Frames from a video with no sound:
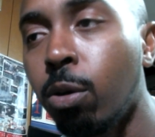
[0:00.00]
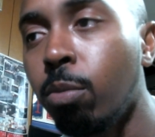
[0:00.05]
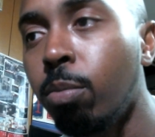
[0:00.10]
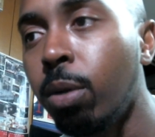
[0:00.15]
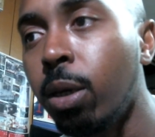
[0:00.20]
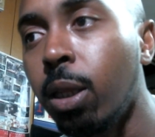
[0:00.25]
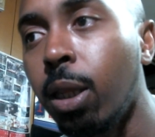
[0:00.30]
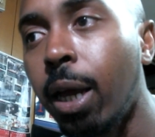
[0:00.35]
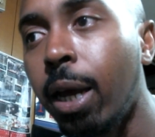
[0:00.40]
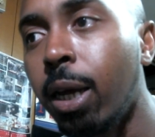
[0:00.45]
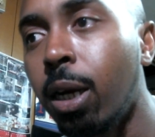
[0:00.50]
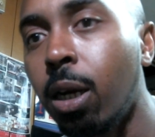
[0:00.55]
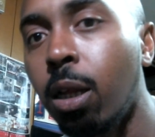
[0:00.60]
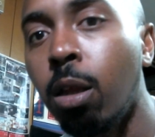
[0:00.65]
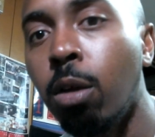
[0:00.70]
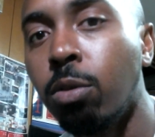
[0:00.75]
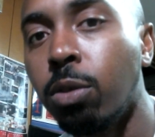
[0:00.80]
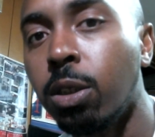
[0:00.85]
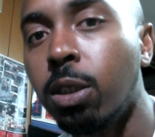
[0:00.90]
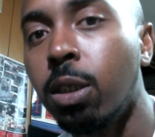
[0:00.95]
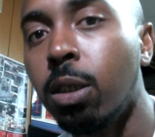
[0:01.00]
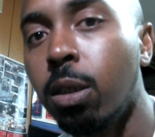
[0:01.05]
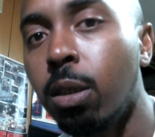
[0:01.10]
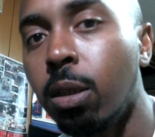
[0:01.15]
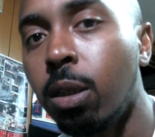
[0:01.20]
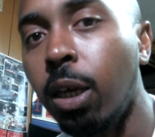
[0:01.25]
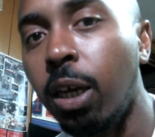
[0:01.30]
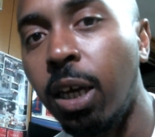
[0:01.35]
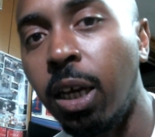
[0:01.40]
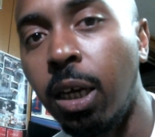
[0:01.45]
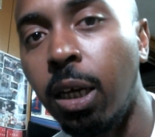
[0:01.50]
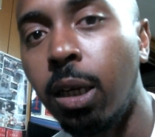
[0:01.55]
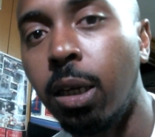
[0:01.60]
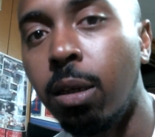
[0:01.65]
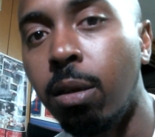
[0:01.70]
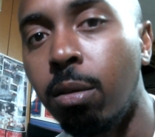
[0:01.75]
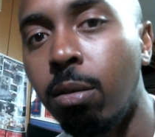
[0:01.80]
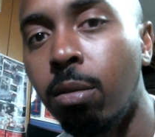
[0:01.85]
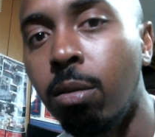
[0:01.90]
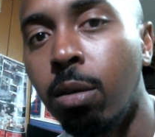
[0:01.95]
but like close to the
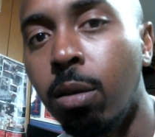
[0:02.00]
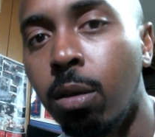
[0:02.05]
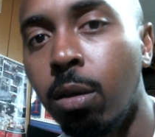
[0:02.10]
end,